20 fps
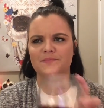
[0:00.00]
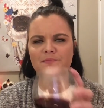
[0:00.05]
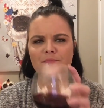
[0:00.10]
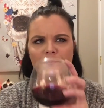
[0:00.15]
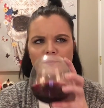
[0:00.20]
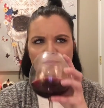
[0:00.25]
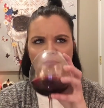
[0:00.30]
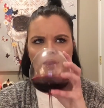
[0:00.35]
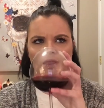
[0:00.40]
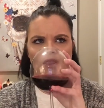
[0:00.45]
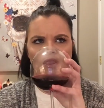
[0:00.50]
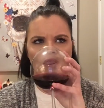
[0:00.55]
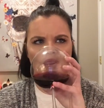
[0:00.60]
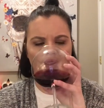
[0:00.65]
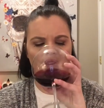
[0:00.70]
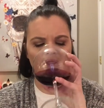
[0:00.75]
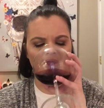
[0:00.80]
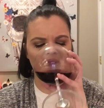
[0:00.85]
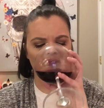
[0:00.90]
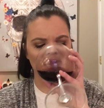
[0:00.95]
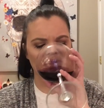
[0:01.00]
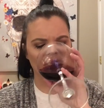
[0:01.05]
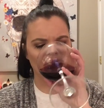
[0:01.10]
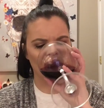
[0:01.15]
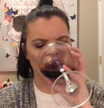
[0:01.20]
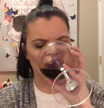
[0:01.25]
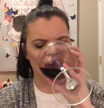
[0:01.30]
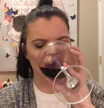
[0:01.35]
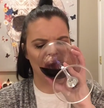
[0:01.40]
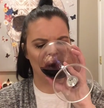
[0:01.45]

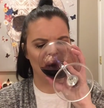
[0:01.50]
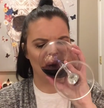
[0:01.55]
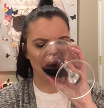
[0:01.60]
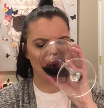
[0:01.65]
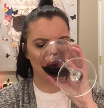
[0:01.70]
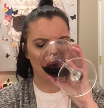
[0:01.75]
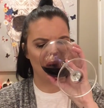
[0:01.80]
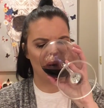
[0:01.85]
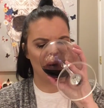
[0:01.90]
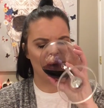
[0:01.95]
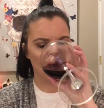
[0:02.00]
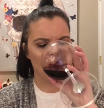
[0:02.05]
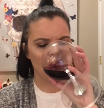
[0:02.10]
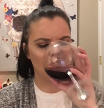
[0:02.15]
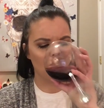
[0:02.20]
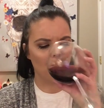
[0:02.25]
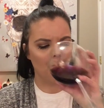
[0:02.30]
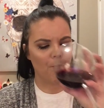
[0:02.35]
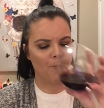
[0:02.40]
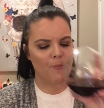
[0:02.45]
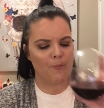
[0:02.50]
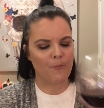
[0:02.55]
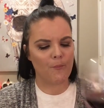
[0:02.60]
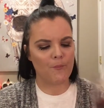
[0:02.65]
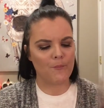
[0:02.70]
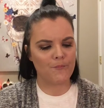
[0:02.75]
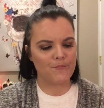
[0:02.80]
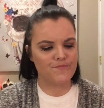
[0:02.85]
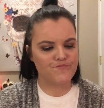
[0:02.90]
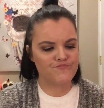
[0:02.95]

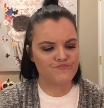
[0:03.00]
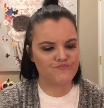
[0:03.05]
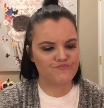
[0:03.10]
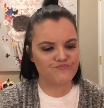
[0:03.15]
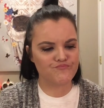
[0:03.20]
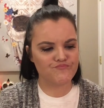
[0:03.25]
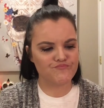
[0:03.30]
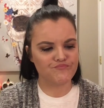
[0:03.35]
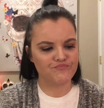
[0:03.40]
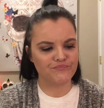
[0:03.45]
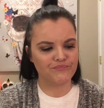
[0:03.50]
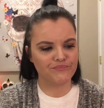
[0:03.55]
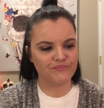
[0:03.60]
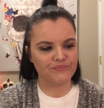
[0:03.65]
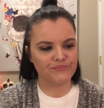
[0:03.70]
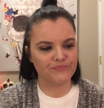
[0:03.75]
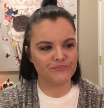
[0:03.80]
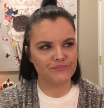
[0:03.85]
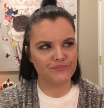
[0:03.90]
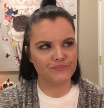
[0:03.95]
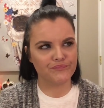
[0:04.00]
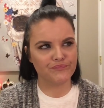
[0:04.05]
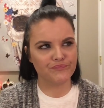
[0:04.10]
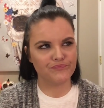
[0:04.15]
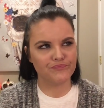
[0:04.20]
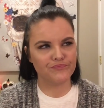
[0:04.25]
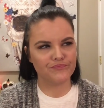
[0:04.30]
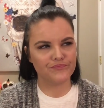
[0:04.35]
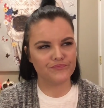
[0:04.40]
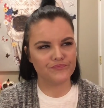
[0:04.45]

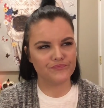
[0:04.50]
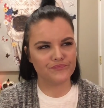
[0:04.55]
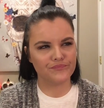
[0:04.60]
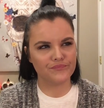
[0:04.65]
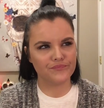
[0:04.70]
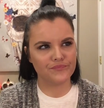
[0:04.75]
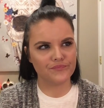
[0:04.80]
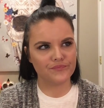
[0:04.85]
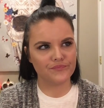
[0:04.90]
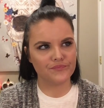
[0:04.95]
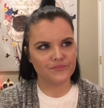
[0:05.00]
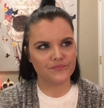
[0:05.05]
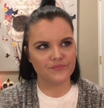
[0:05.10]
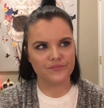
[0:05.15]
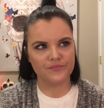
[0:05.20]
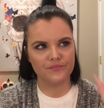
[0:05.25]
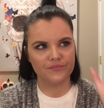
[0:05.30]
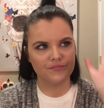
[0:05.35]
Nothing is said.